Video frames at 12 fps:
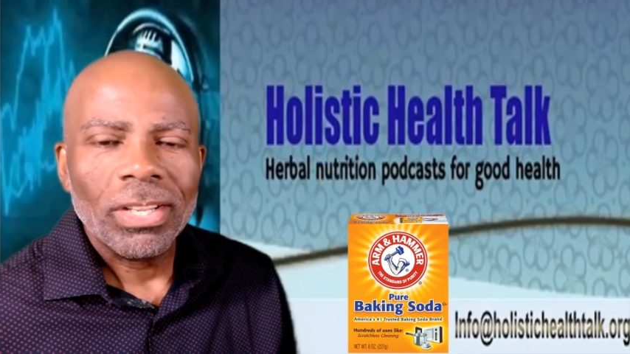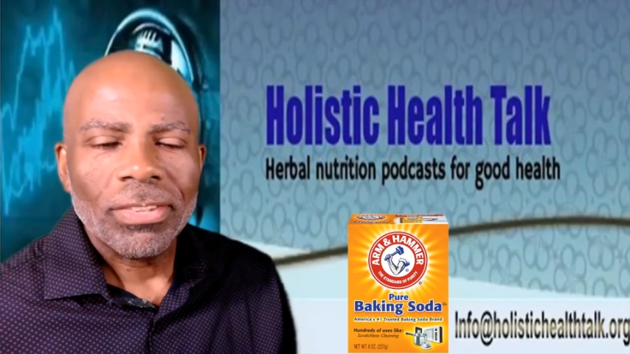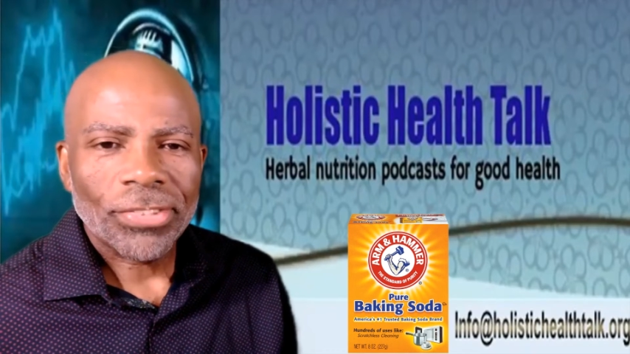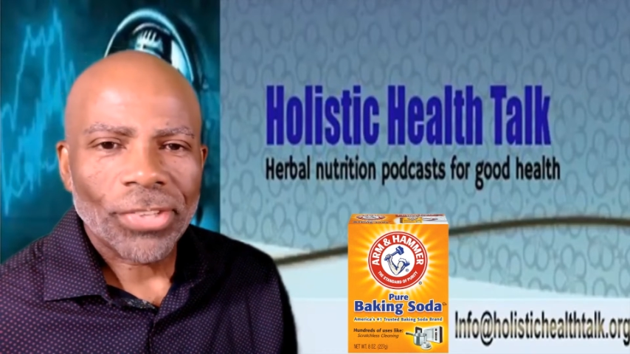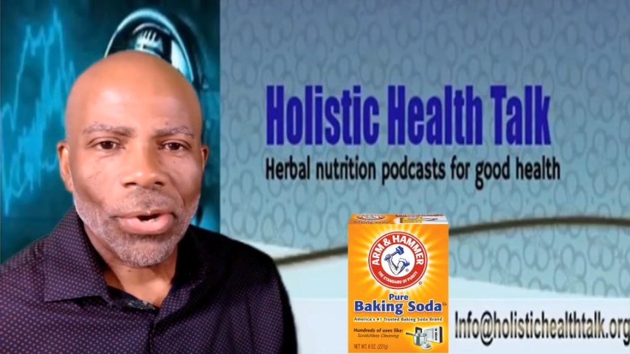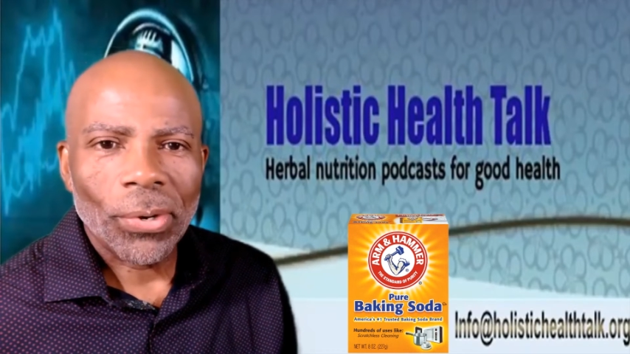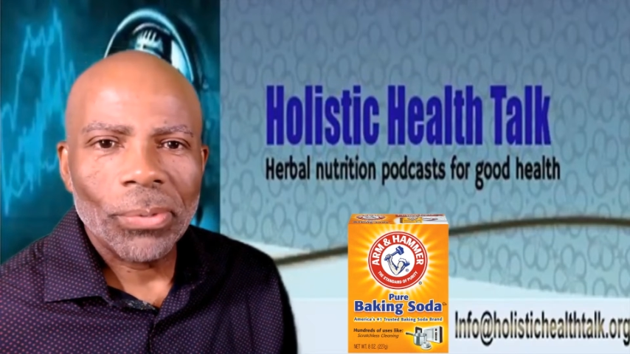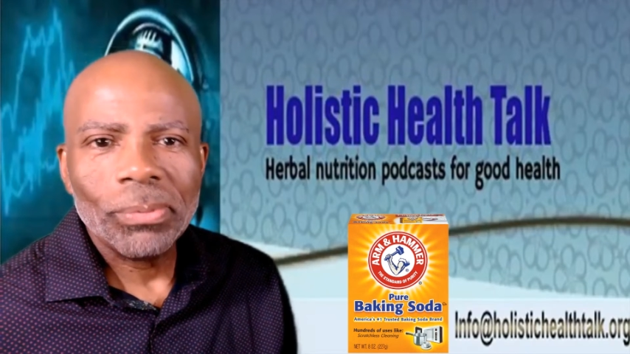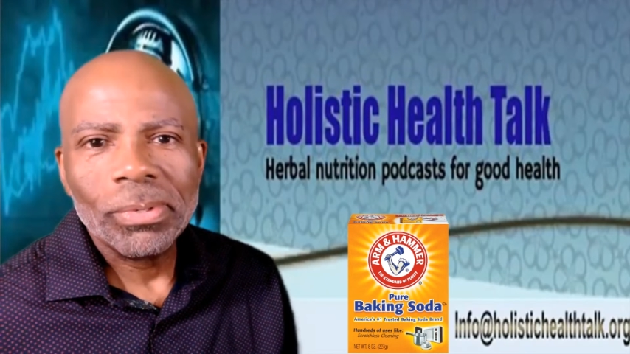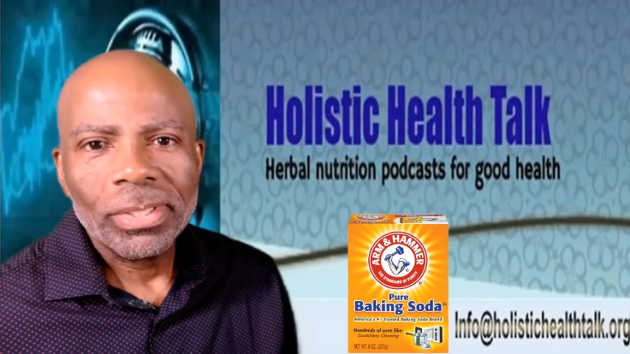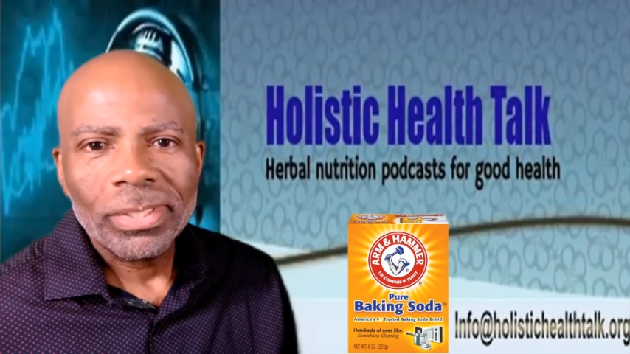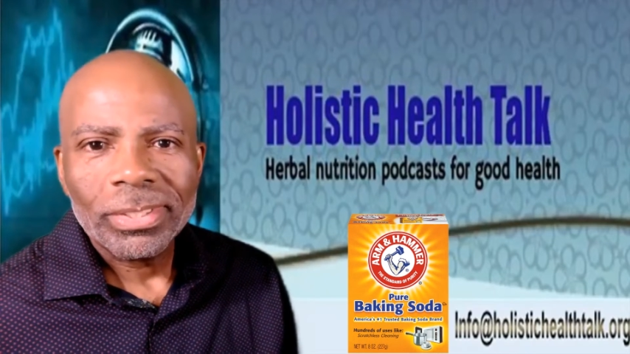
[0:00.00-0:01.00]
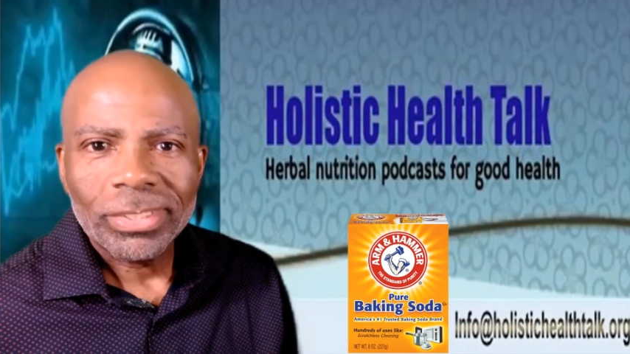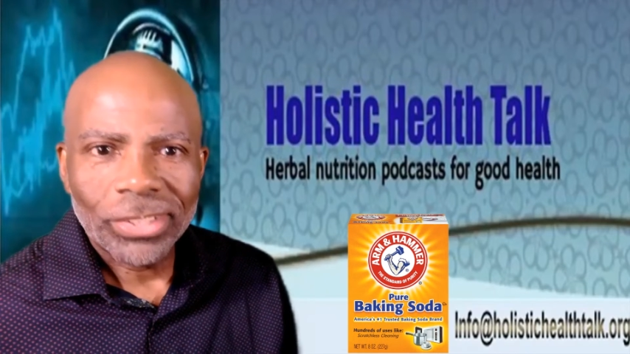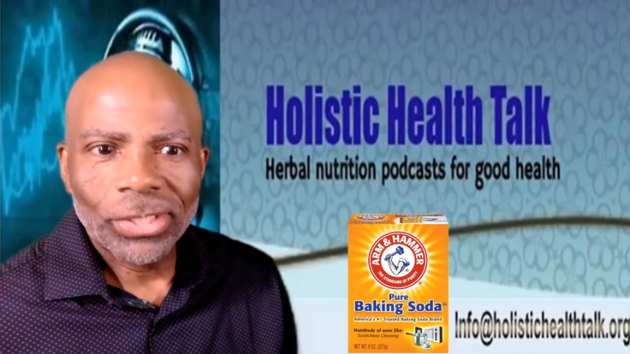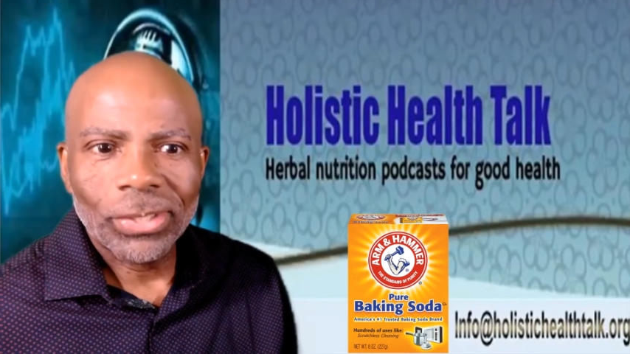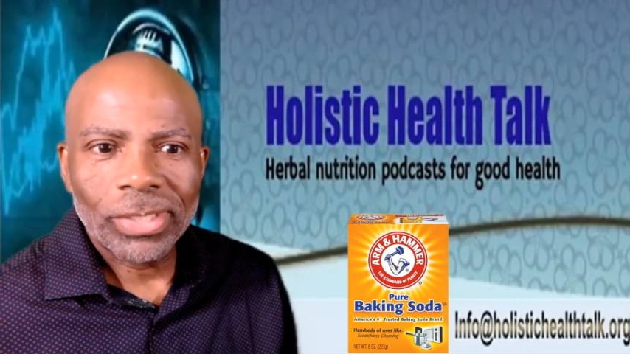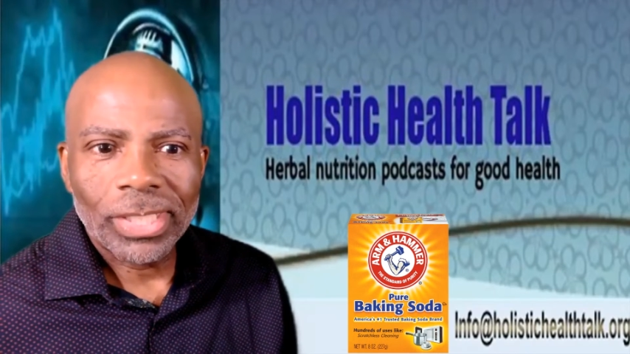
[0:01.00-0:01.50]
So
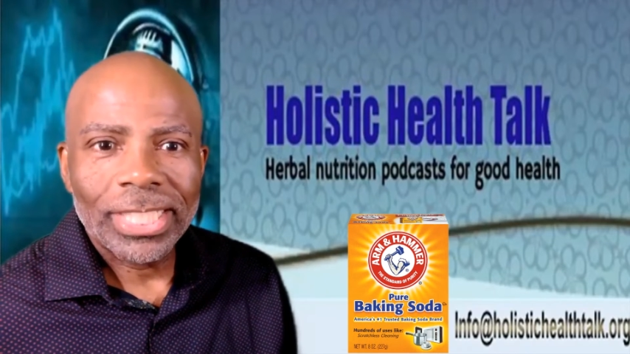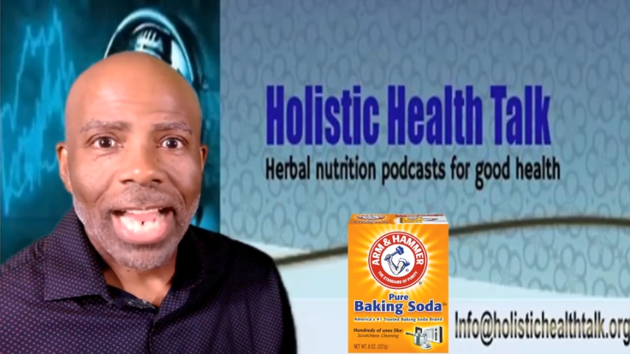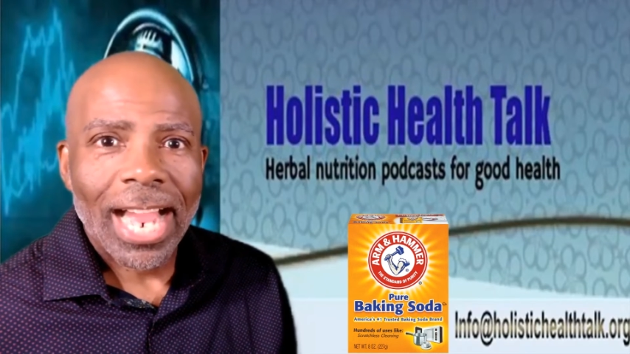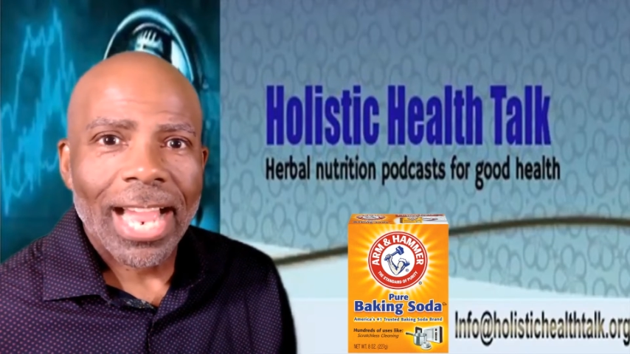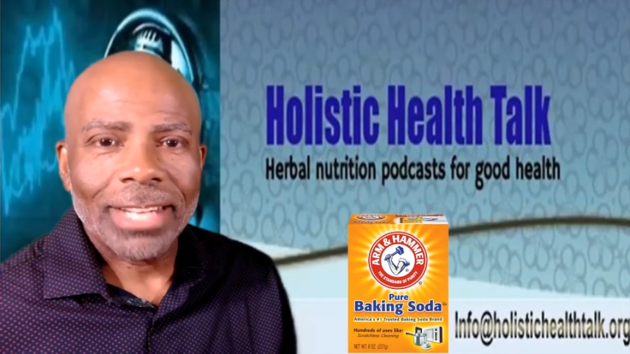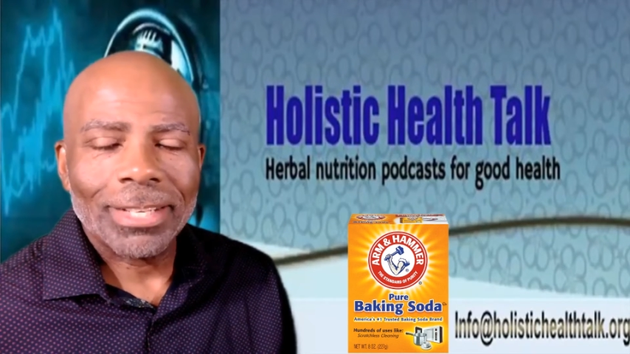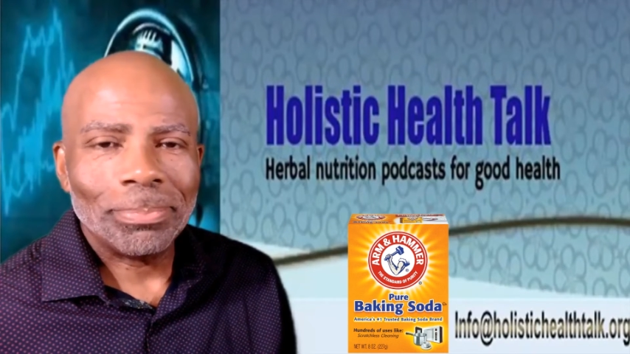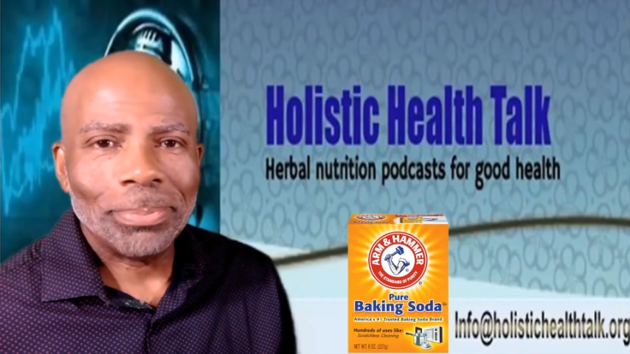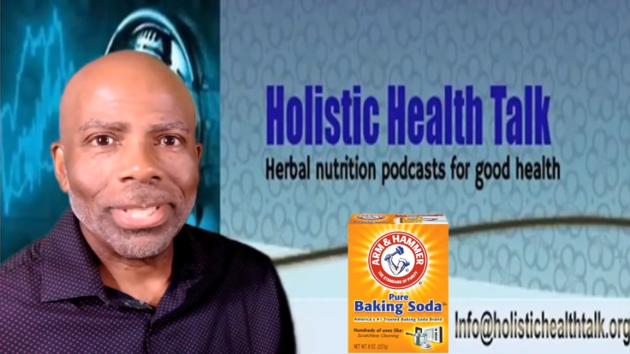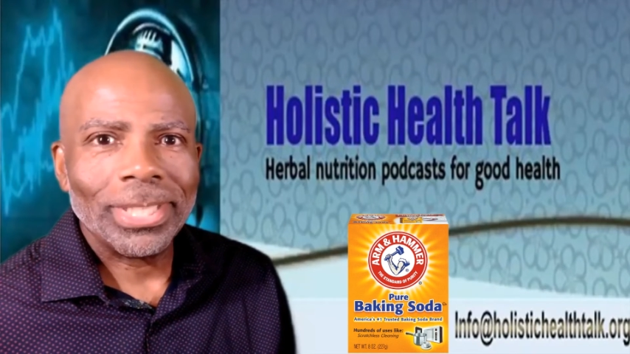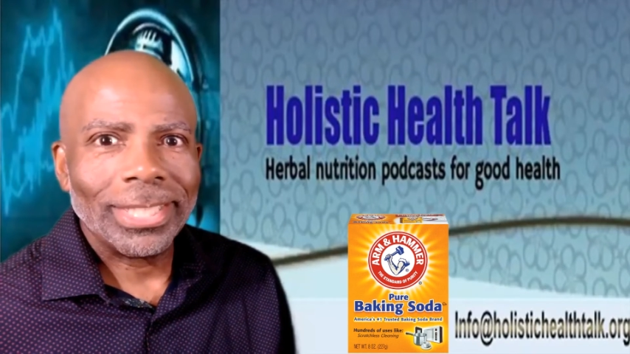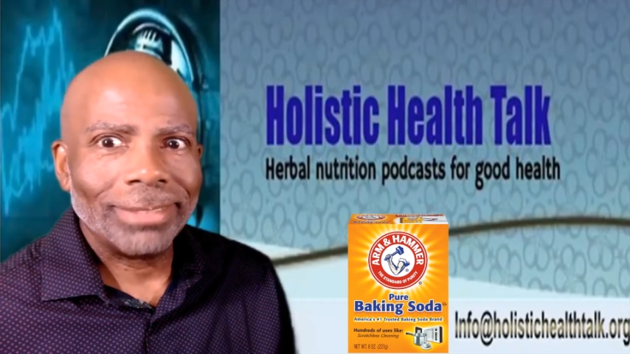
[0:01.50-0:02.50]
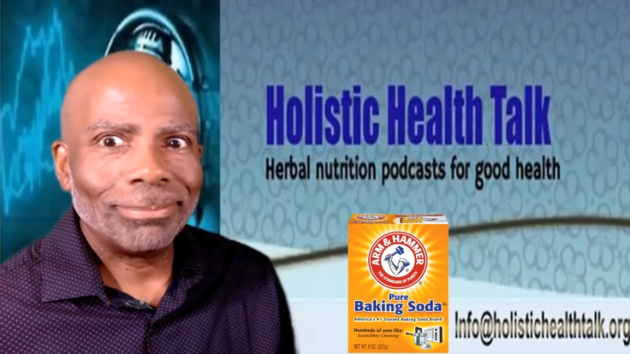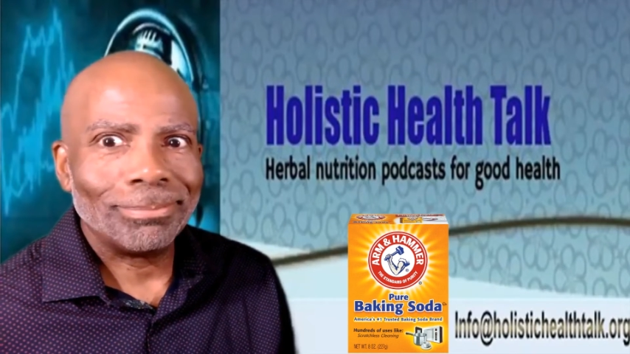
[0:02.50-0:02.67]
usually I had to put it